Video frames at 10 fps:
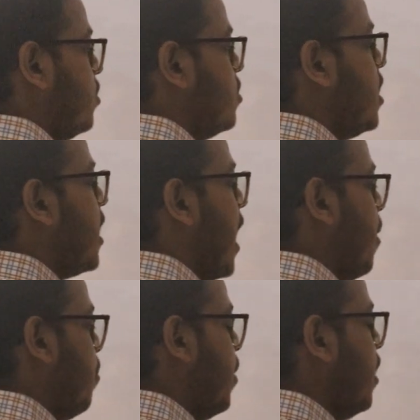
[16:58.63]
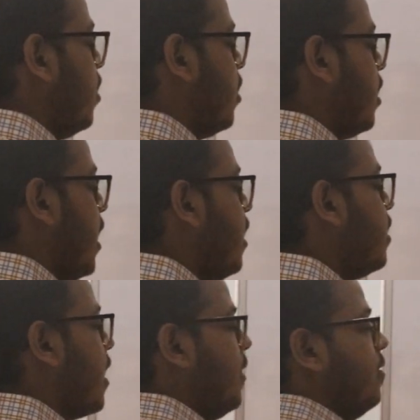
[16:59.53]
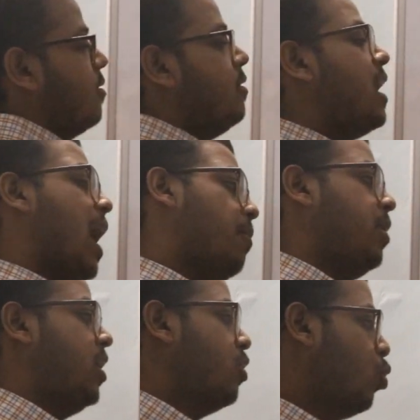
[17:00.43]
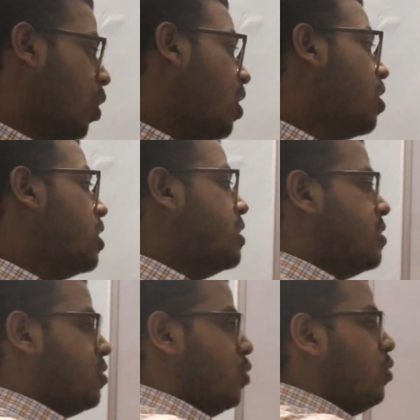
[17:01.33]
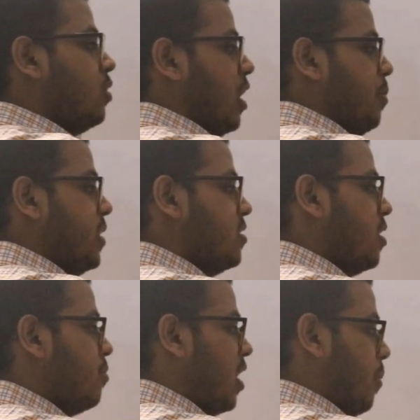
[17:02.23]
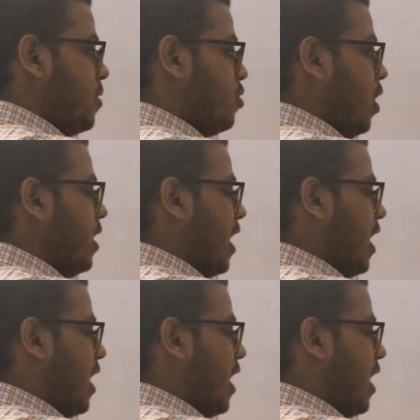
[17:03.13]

This is the capitate, and this is the hamate. Okay, so trapezium, trapezoid,